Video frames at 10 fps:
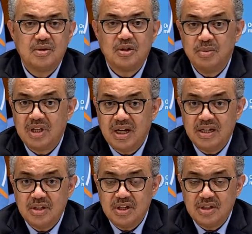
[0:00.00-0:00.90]

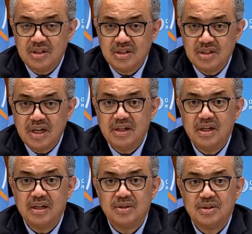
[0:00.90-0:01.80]
hospitalizations, and
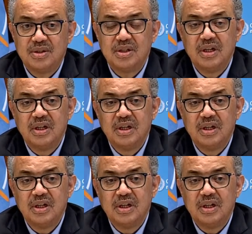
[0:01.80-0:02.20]
deaths,